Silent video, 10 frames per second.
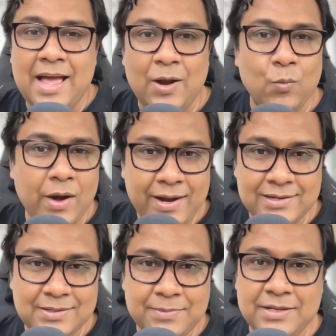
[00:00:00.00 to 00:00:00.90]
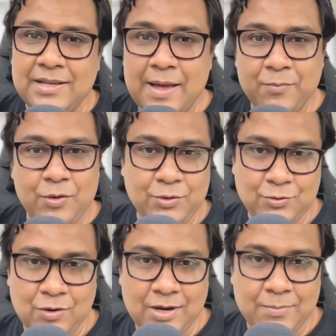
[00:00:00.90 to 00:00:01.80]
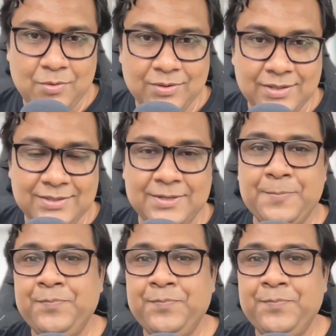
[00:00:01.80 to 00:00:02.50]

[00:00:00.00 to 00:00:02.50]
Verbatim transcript: And why it is a myth, I'm going to talk about this.